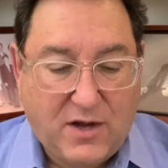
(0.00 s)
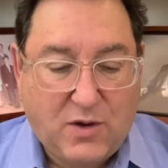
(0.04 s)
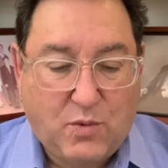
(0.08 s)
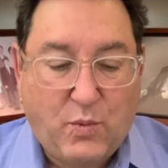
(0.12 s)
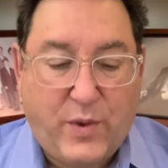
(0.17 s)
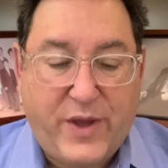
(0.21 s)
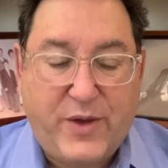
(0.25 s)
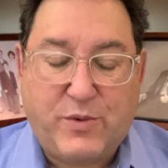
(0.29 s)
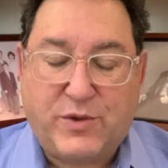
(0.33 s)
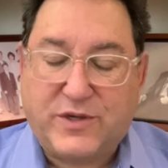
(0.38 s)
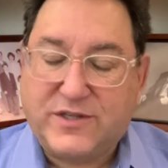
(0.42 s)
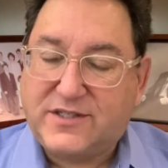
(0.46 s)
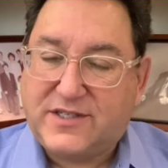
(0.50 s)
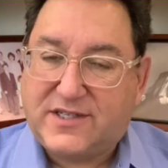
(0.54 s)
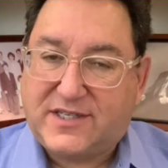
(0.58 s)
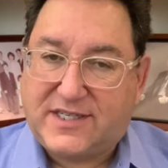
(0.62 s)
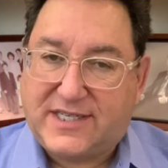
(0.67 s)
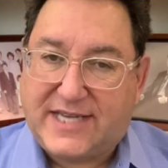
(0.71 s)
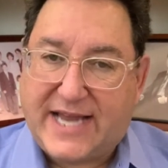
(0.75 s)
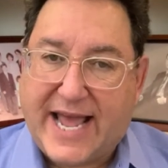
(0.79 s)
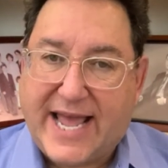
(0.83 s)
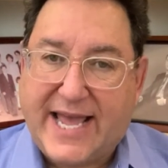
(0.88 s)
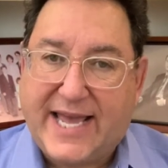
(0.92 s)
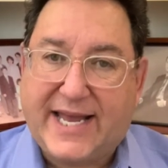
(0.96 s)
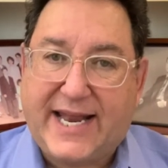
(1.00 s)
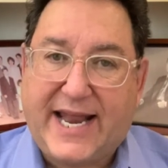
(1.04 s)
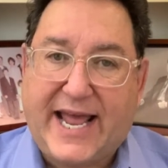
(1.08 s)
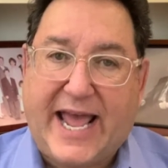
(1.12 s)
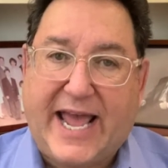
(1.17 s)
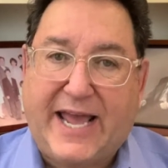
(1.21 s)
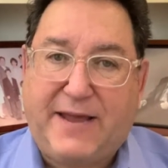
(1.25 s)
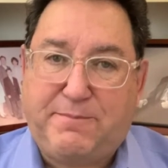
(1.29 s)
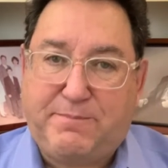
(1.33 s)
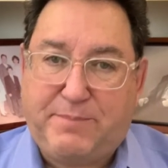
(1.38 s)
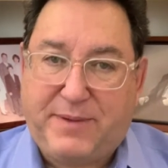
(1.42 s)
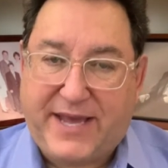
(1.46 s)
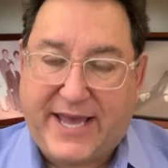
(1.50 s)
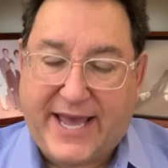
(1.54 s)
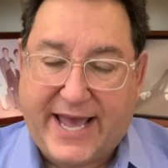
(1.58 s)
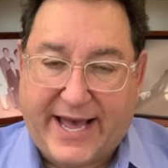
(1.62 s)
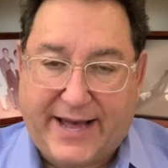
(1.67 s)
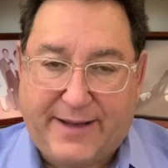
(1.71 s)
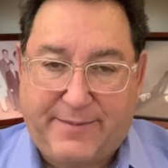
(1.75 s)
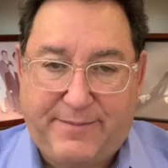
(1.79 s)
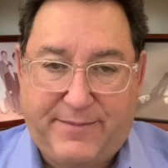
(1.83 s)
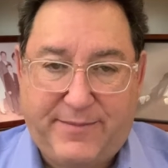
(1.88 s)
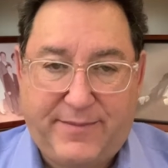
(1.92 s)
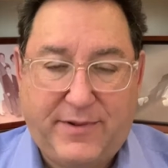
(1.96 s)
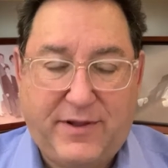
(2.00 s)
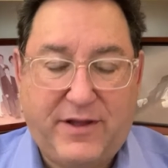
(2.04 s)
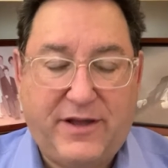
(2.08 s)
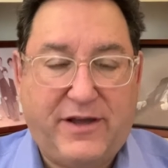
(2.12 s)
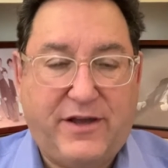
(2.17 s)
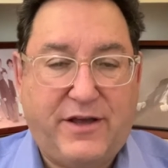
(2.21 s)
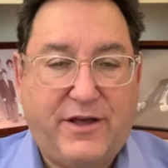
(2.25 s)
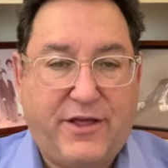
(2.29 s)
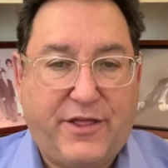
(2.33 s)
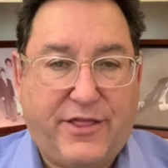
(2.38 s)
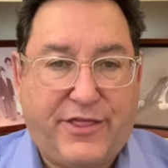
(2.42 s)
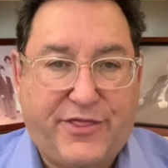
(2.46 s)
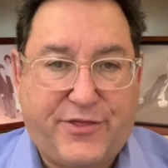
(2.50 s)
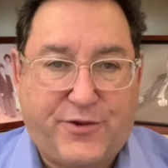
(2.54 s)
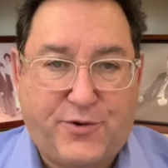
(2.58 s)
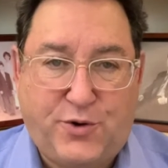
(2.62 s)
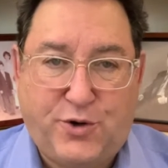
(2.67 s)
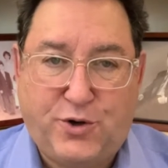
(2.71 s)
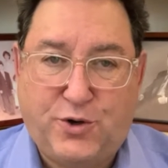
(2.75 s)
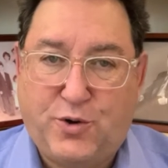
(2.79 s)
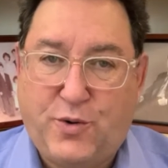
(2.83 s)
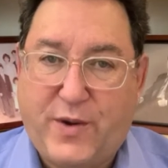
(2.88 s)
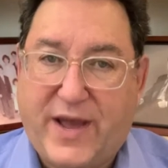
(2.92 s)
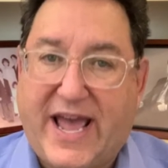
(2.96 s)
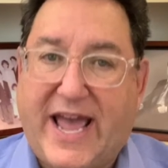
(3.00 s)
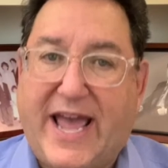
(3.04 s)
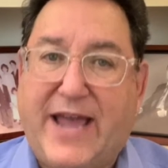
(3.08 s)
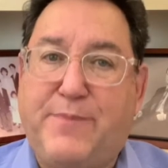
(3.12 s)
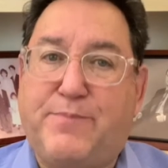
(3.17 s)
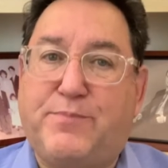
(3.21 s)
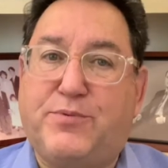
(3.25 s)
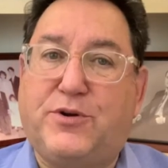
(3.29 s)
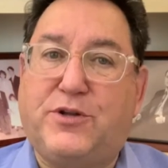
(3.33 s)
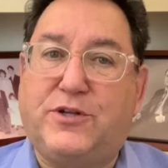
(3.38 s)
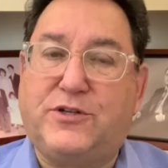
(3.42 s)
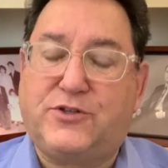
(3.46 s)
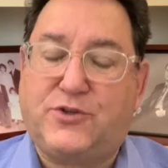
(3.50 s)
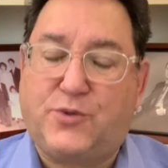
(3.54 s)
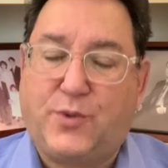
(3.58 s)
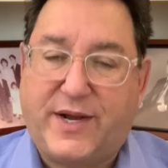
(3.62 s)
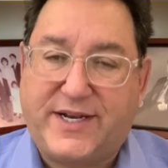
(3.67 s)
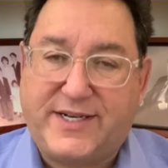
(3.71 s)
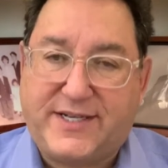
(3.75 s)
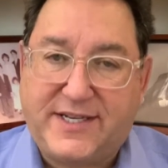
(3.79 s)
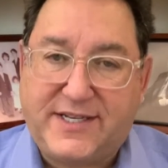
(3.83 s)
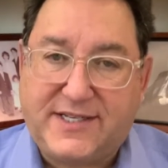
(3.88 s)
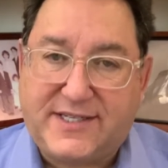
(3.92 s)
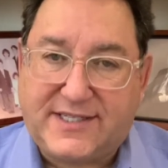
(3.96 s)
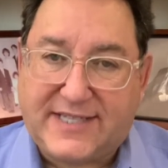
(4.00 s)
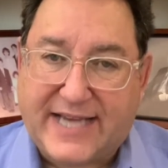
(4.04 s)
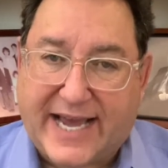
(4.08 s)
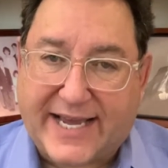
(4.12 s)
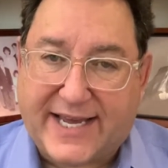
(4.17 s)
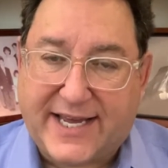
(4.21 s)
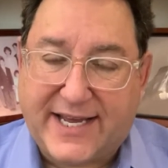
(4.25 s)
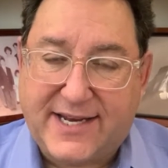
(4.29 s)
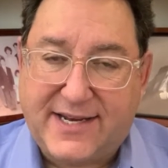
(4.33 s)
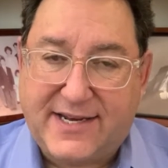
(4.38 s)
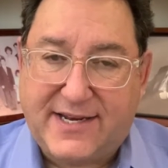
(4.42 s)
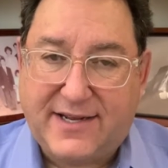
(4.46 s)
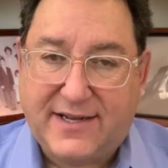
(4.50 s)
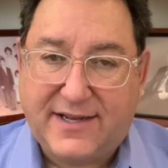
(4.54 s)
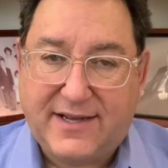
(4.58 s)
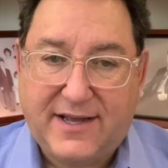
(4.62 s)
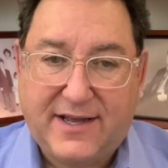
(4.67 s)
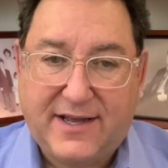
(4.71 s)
We will stay at 8 p.m. through April 22nd,